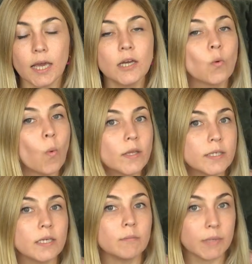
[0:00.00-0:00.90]
Egg
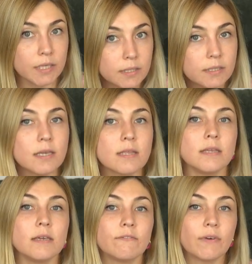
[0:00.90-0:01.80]
quality means
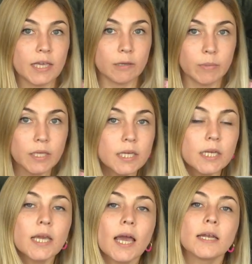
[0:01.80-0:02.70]
the
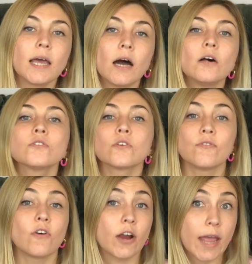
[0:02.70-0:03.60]
viability and health
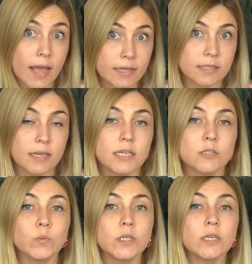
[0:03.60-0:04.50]
of our eggs.
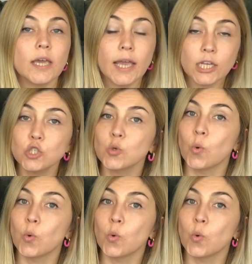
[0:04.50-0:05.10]
As we age,